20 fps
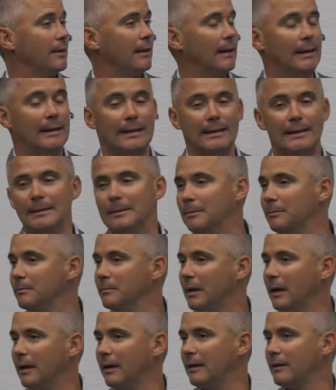
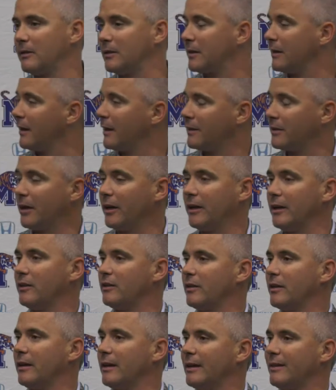I tell you,
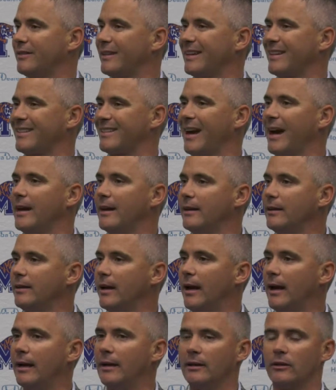it's an exciting
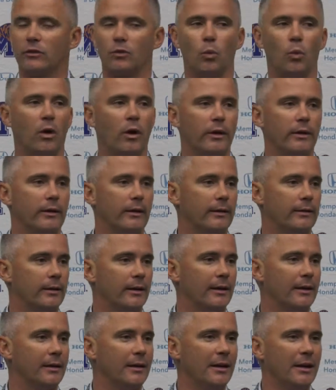day. It's one
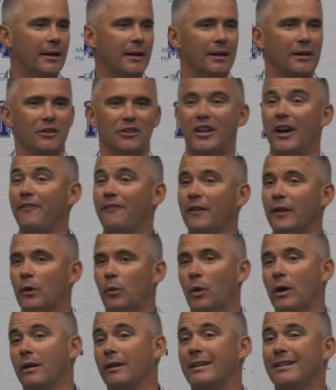that is definitely
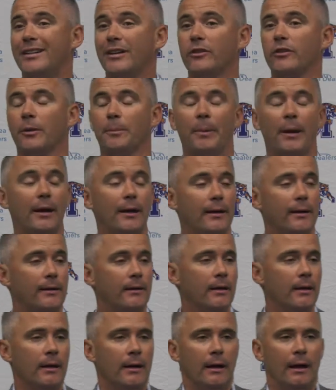well anticipated.